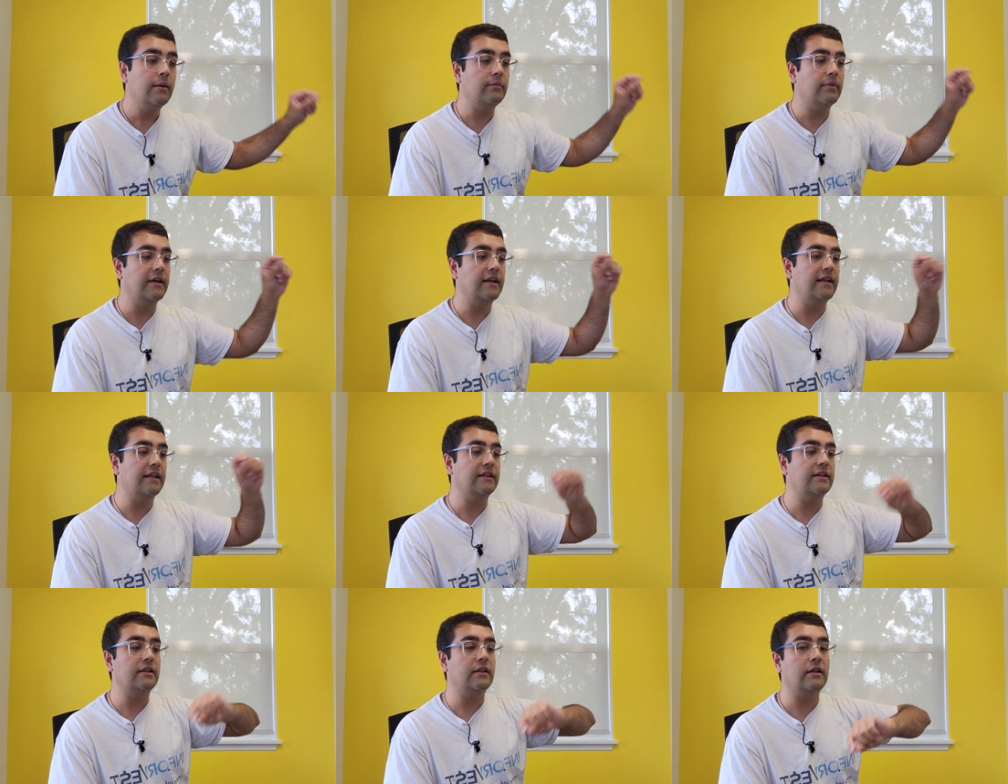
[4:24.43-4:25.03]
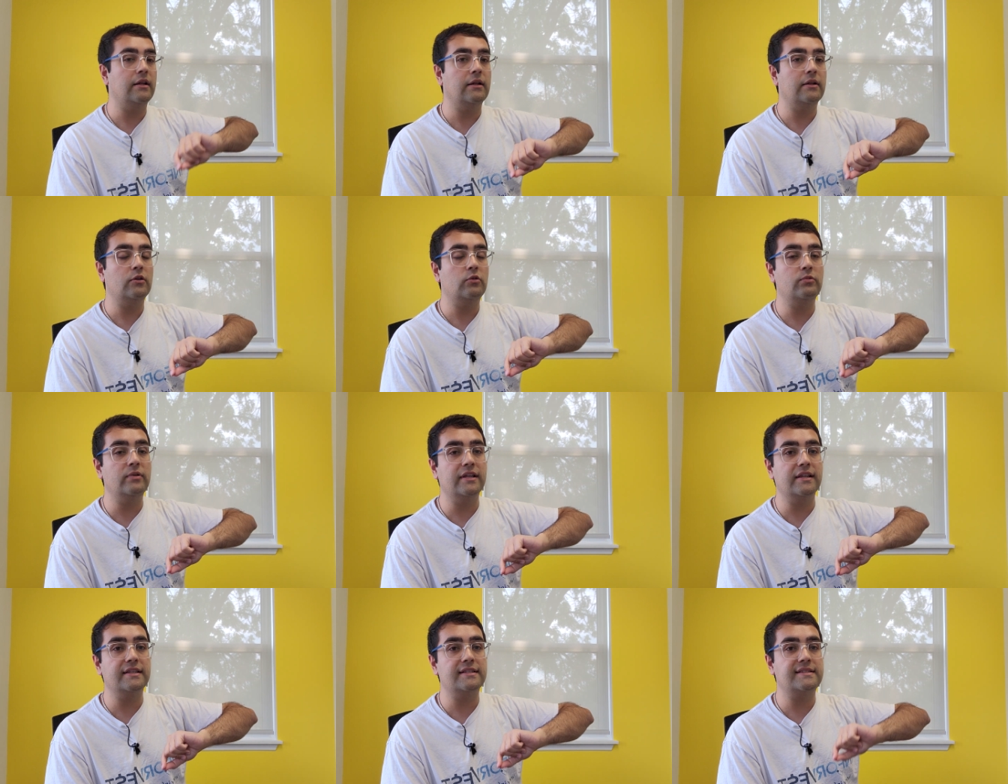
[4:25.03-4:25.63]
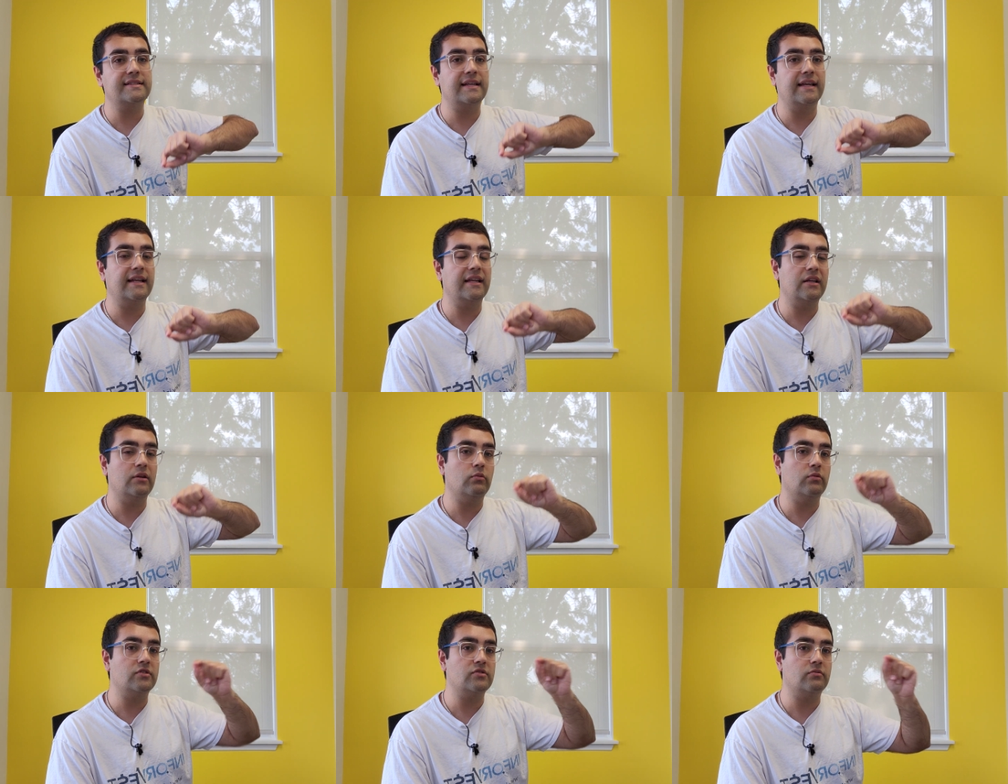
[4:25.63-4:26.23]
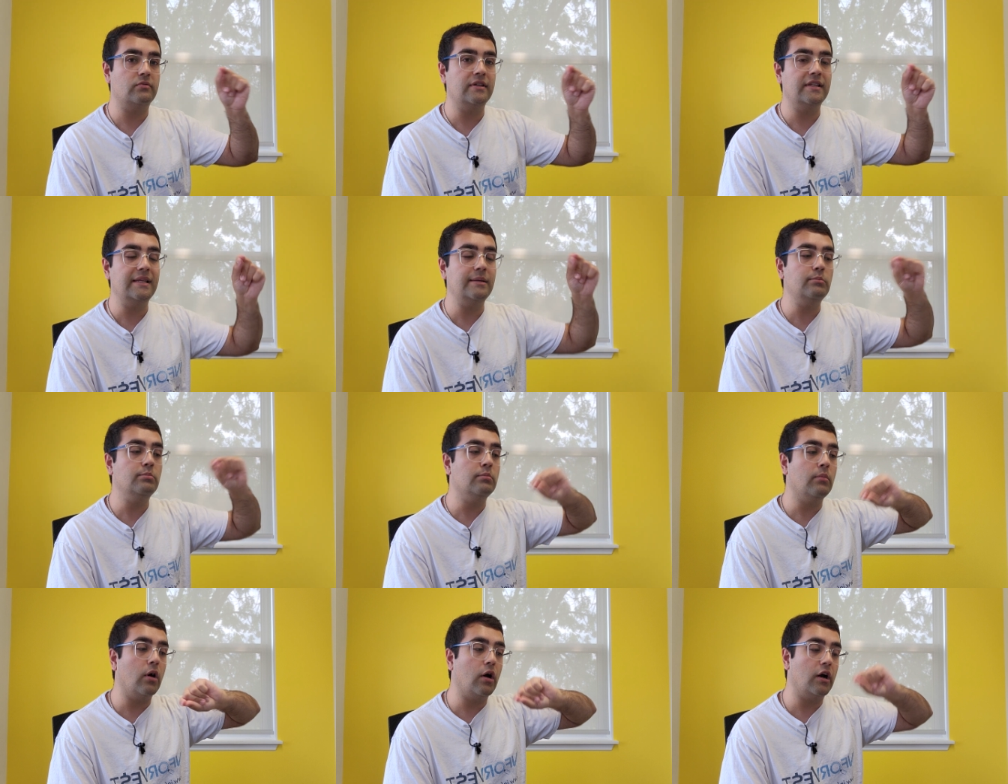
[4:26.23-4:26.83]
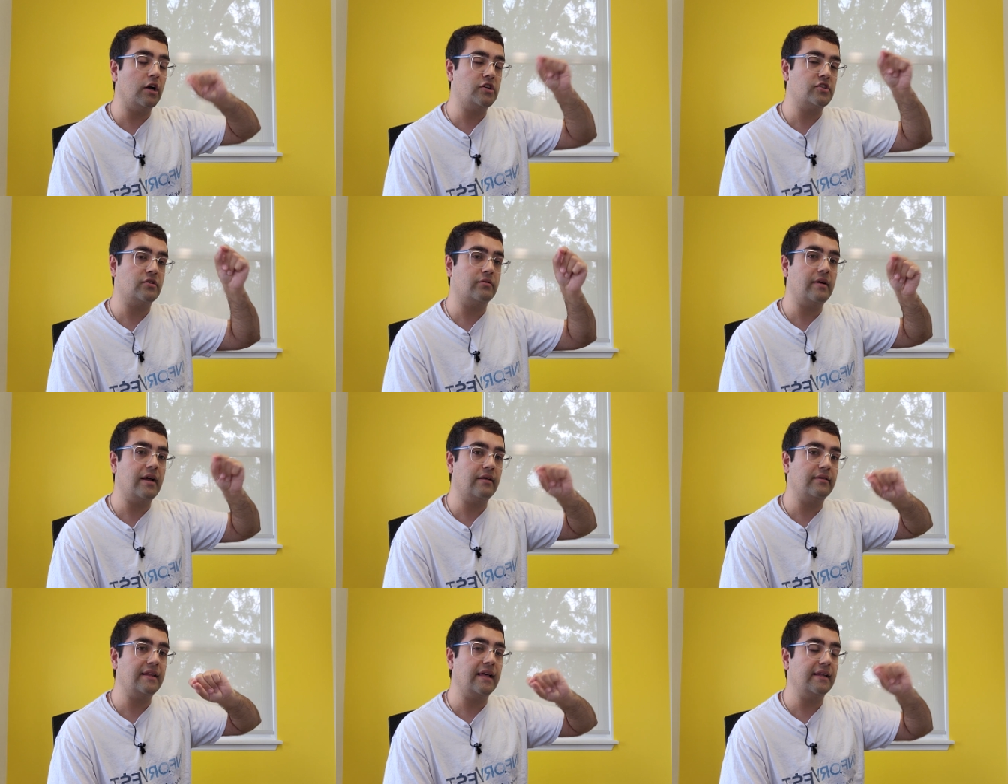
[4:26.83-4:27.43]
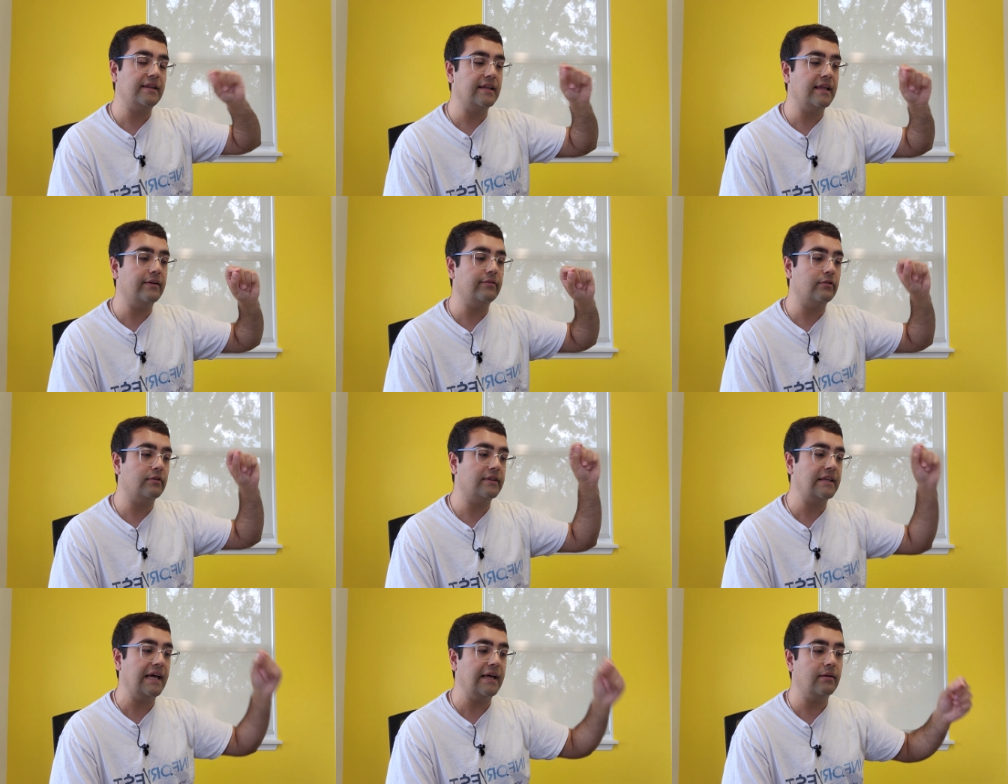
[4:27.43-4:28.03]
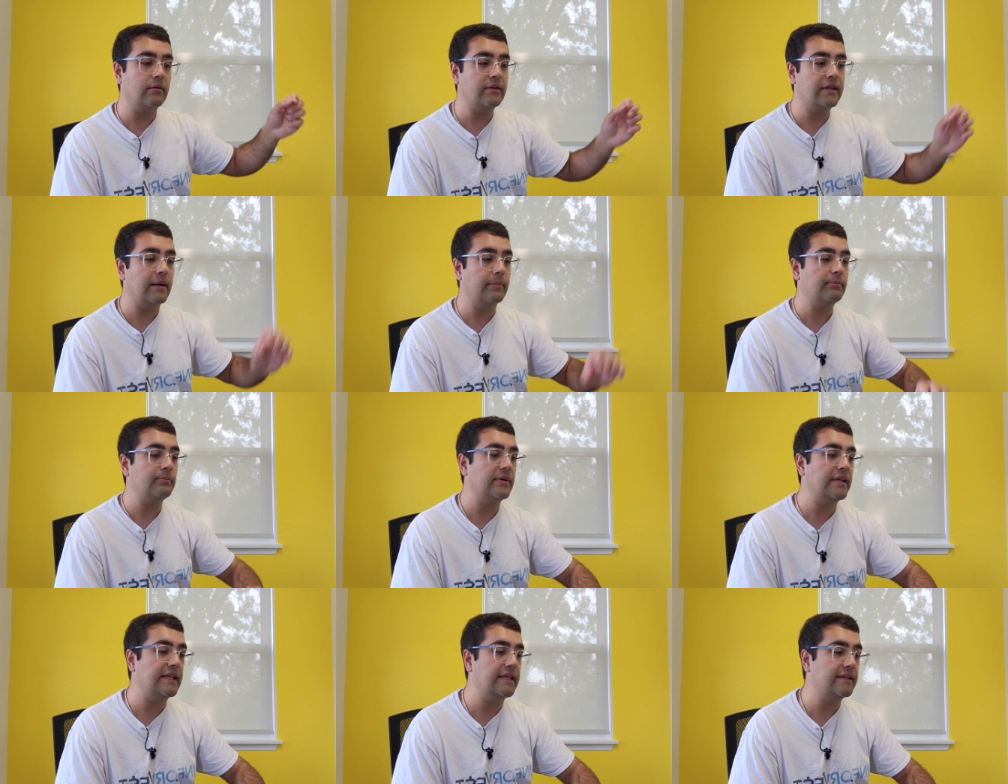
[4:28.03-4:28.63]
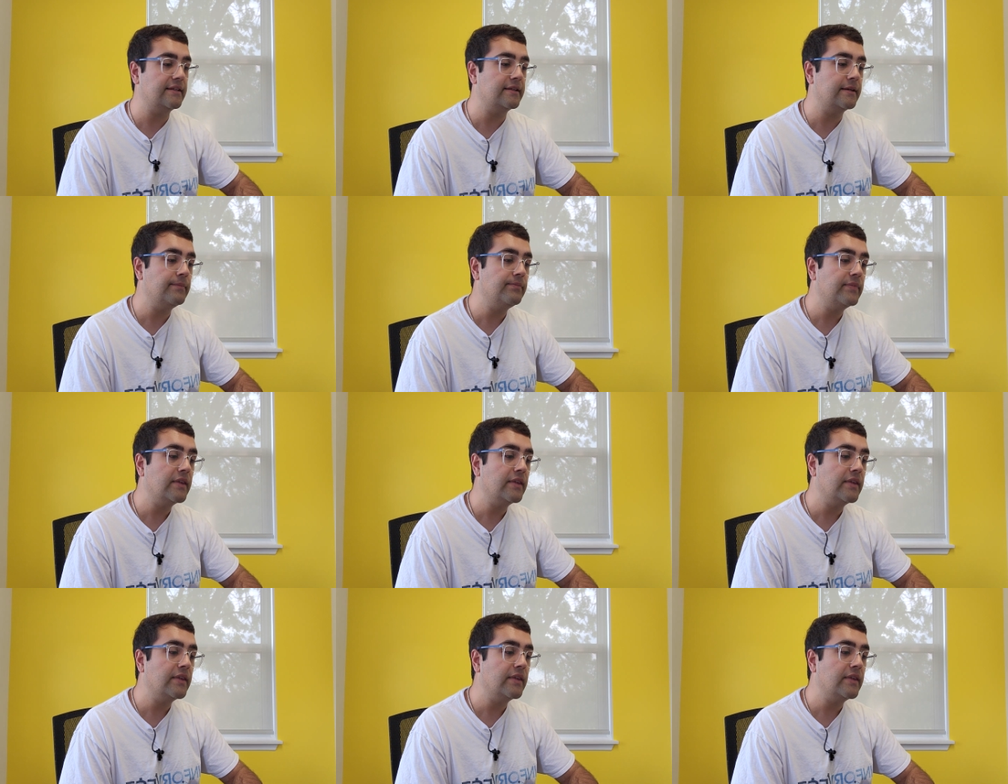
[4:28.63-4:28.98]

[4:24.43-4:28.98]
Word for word: but in real estate, it was really March around that level that, that peaked.